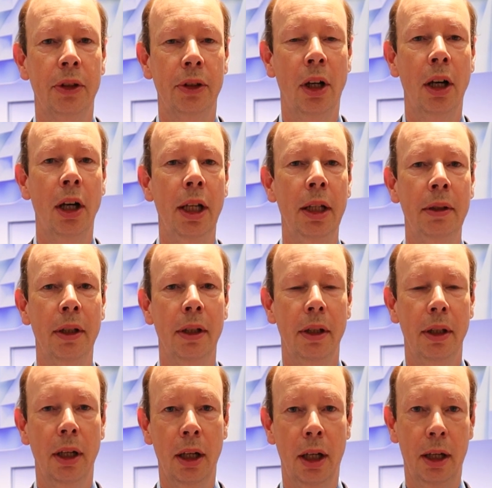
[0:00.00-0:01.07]
time,
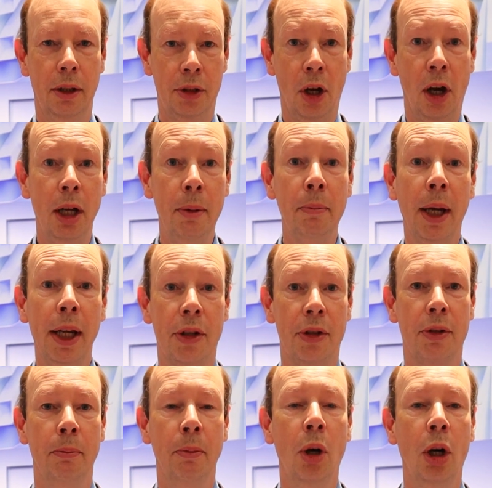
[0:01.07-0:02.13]
uh,
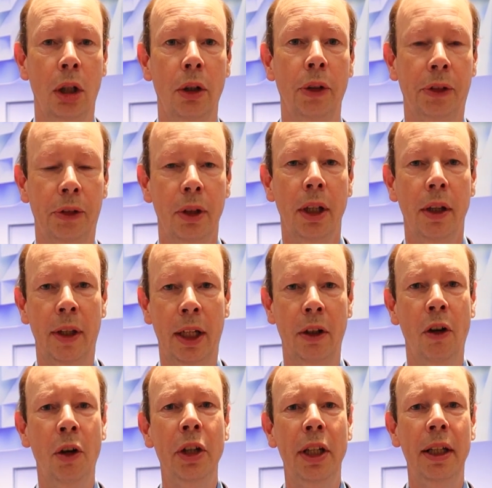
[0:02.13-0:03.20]
time-based models that
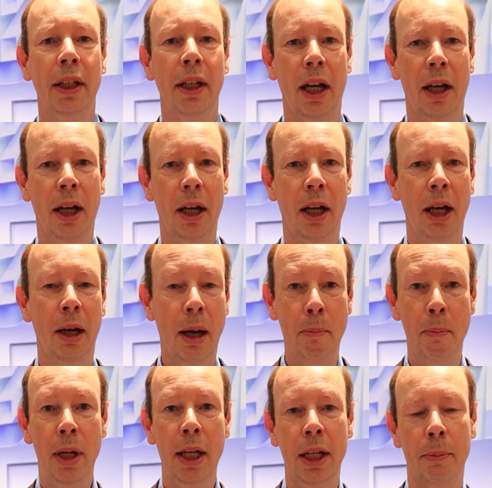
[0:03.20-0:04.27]
are only uh, a
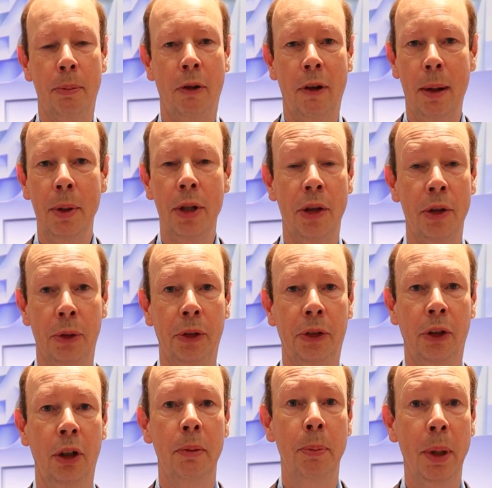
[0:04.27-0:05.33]
million parameters or
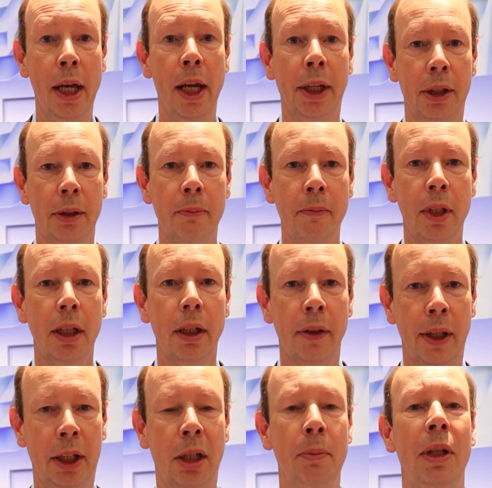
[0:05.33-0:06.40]
so big
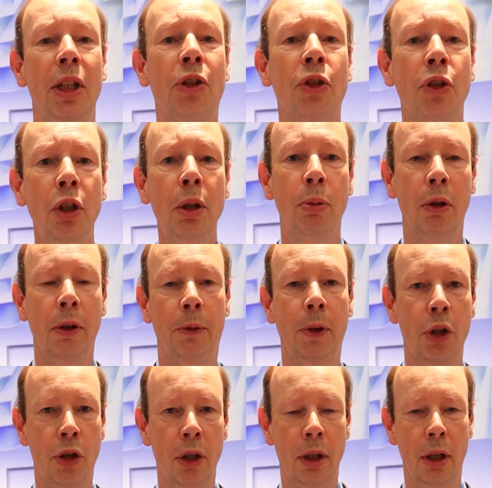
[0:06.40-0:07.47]
that can be super
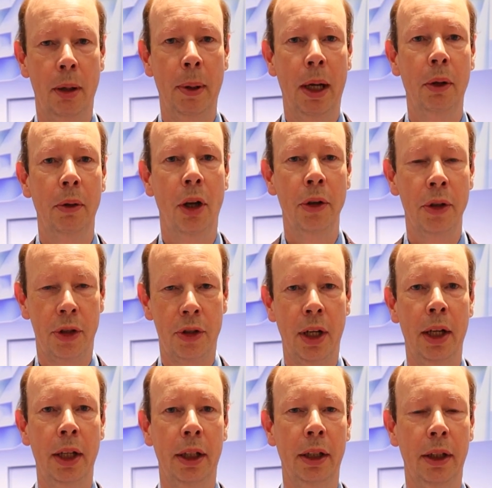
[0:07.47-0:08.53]
efficient about
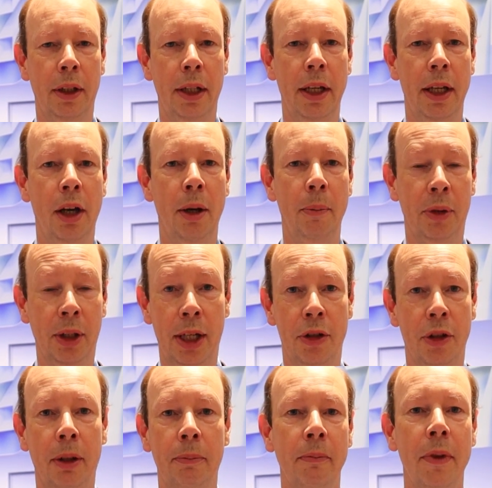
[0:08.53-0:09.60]
understanding um,
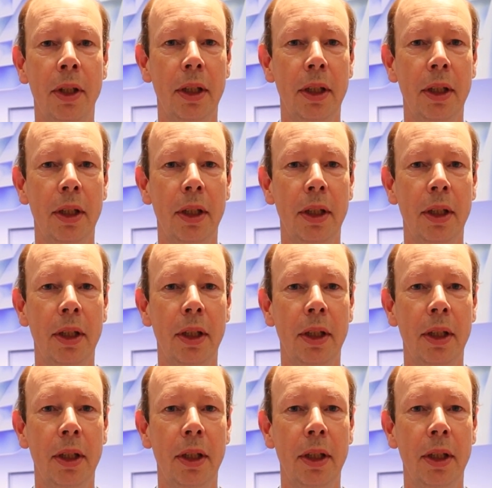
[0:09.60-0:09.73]
data.